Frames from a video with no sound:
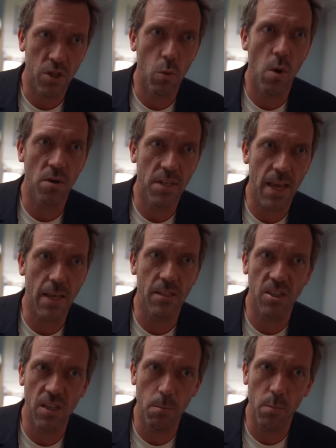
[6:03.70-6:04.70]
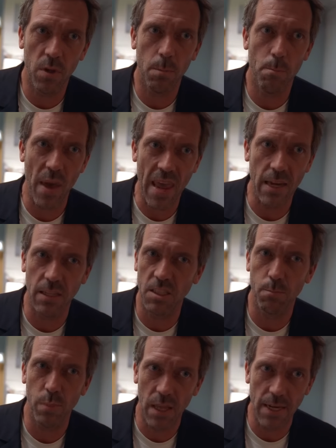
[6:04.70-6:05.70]
that you won't take a simple,
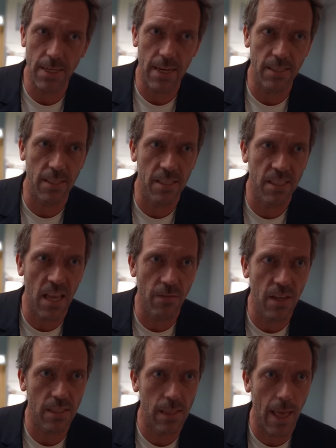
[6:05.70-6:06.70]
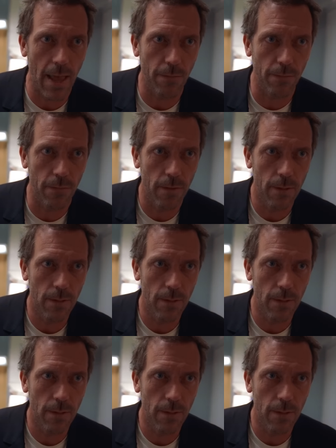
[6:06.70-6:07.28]
painless blood test to save his life.